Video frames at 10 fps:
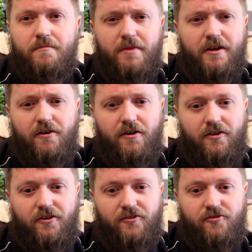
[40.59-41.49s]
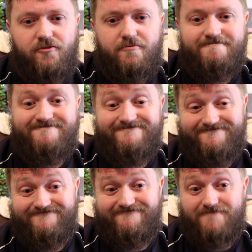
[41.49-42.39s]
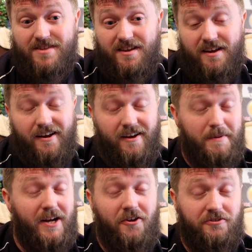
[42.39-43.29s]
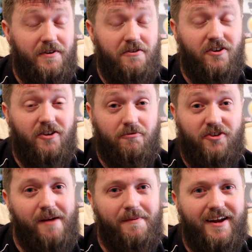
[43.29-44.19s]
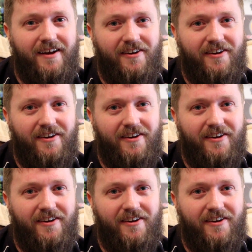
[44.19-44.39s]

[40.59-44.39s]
because I've been asked a few times what's happening,